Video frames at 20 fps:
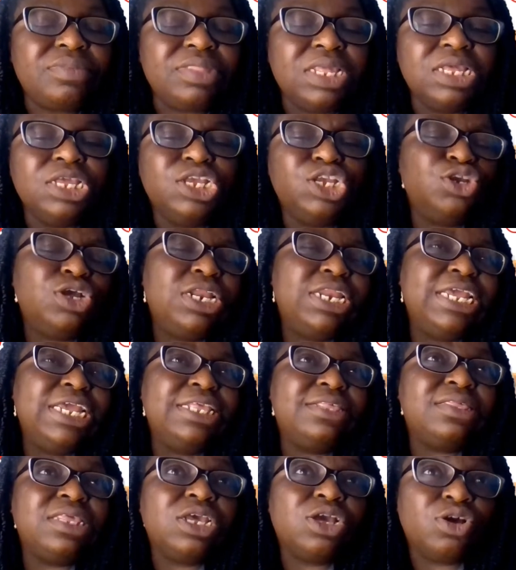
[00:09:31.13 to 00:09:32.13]
Usually
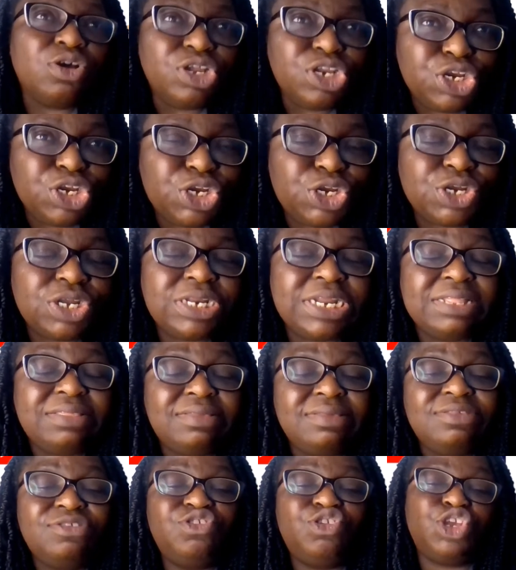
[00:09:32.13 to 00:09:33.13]
it's a condition that
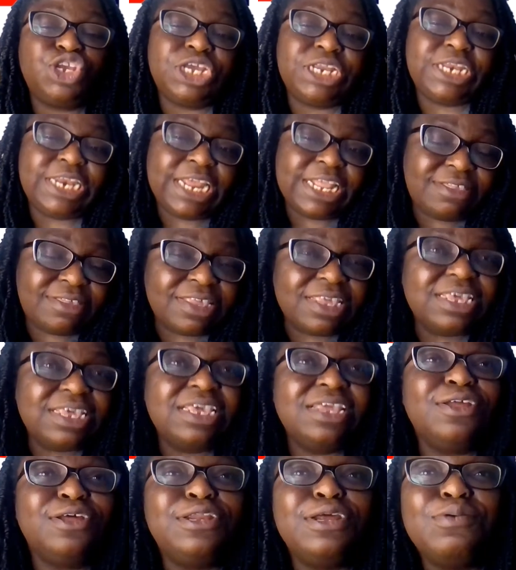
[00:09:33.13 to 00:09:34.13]
is genetic.
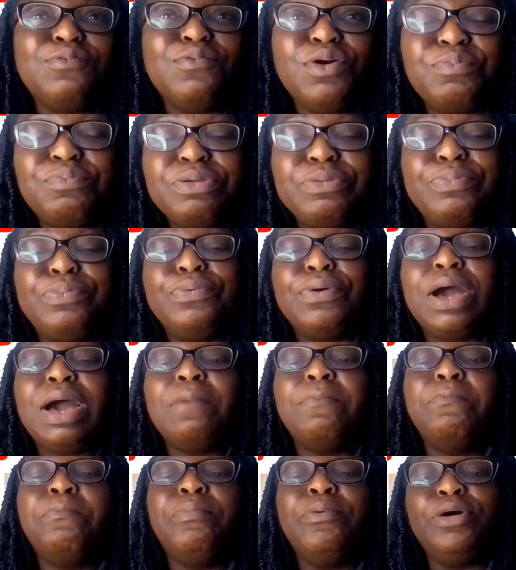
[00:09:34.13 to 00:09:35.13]
In other words, people
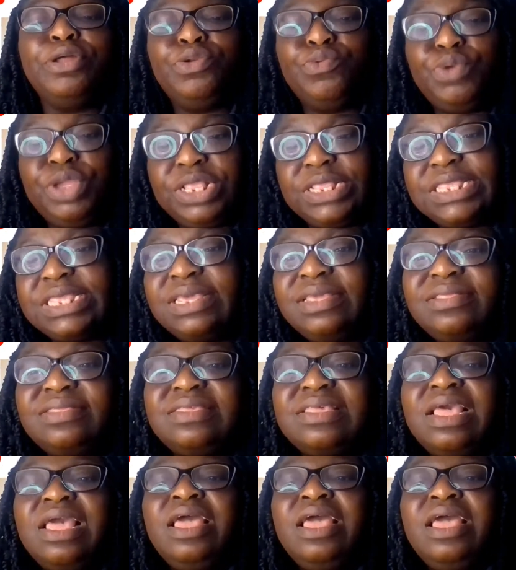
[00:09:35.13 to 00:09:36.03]
are born with it.